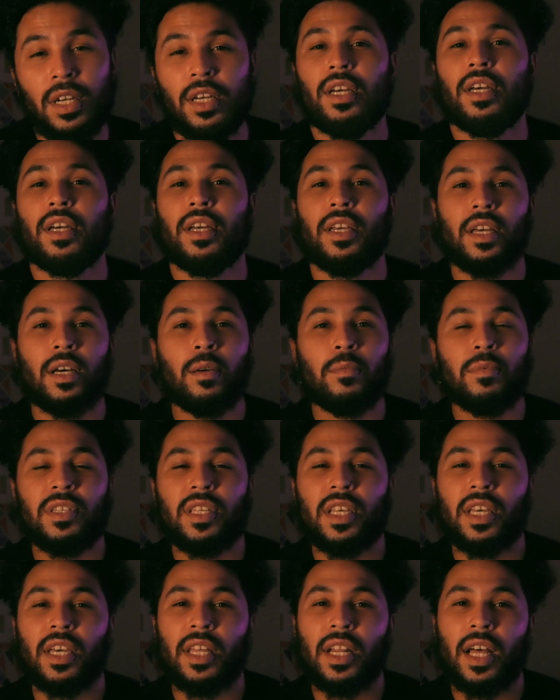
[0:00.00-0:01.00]
You know what I'm
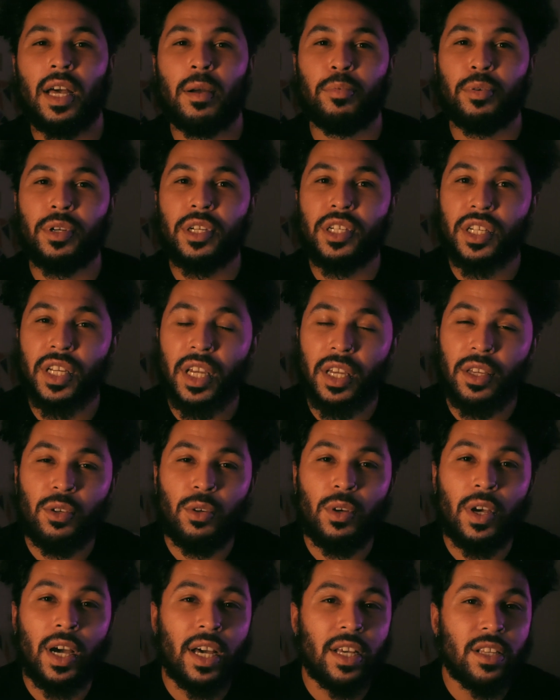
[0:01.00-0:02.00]
saying? I appreciate
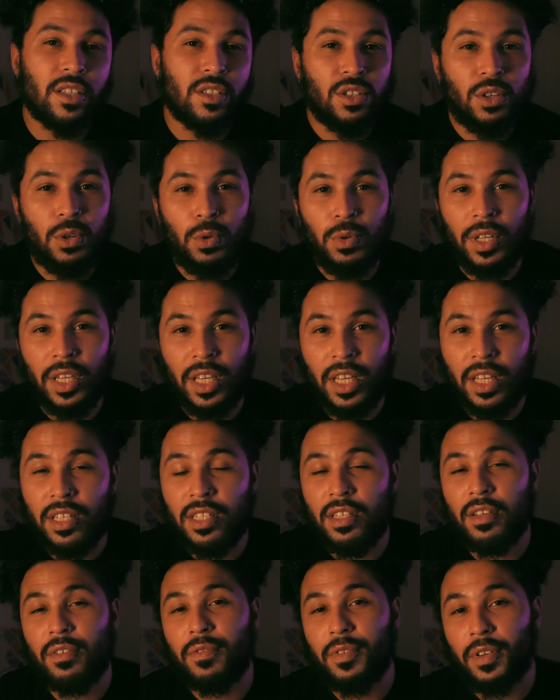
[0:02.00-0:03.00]
you guys tuning
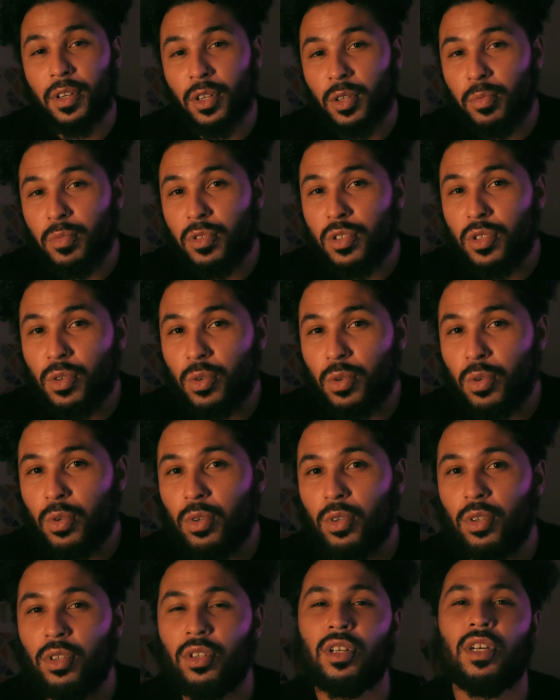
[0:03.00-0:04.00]
into film
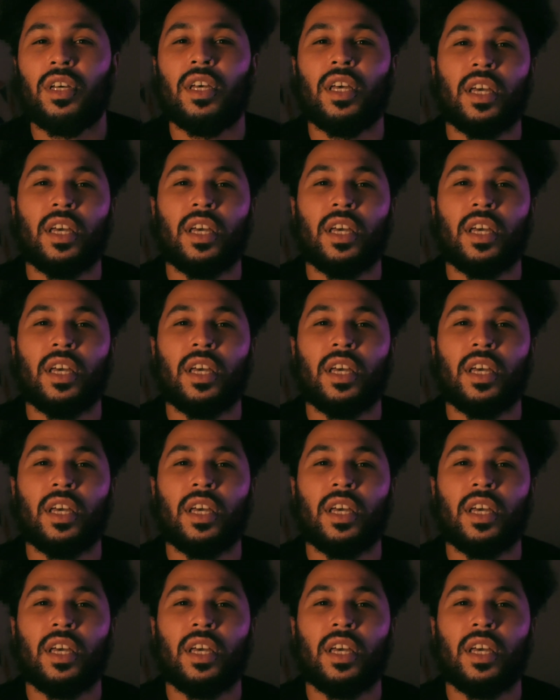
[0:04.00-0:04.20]
school,